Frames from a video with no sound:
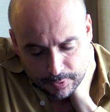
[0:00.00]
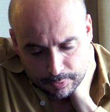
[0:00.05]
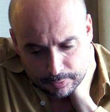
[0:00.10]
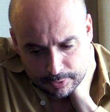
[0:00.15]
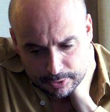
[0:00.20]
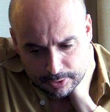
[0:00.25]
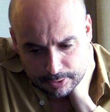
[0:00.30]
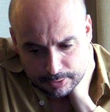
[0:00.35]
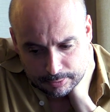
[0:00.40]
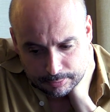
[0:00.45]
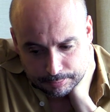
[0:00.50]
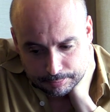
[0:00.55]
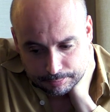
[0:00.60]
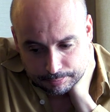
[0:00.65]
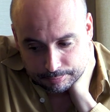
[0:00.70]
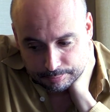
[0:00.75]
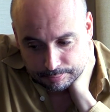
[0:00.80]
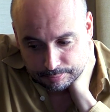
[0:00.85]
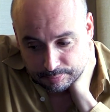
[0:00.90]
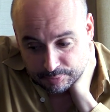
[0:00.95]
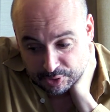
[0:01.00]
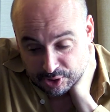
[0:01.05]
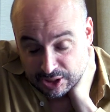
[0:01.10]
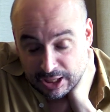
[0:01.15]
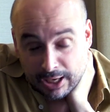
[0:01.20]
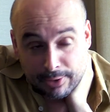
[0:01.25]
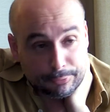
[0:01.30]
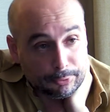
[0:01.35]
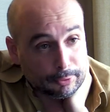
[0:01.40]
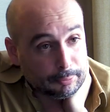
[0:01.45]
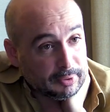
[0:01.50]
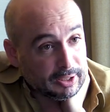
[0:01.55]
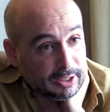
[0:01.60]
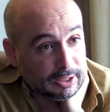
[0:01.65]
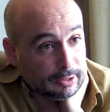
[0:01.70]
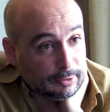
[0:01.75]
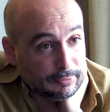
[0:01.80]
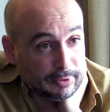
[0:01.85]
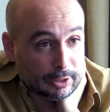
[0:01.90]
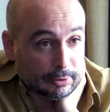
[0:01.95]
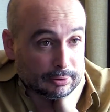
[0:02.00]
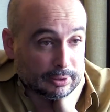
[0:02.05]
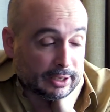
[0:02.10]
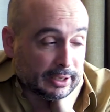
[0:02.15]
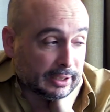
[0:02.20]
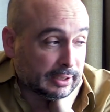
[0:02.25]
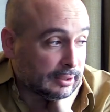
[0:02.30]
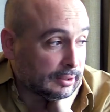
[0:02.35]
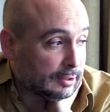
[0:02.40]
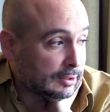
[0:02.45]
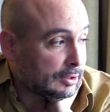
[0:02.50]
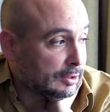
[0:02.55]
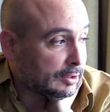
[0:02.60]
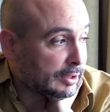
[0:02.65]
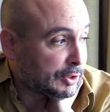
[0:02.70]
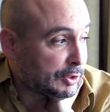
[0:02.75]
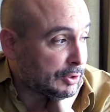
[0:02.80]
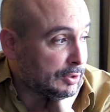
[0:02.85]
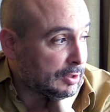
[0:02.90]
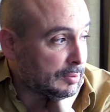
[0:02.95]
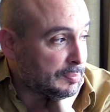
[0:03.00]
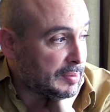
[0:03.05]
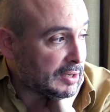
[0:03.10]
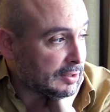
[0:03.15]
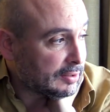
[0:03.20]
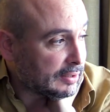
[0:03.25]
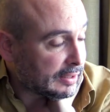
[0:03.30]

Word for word: Well, tough on me if I don't like it. I should do better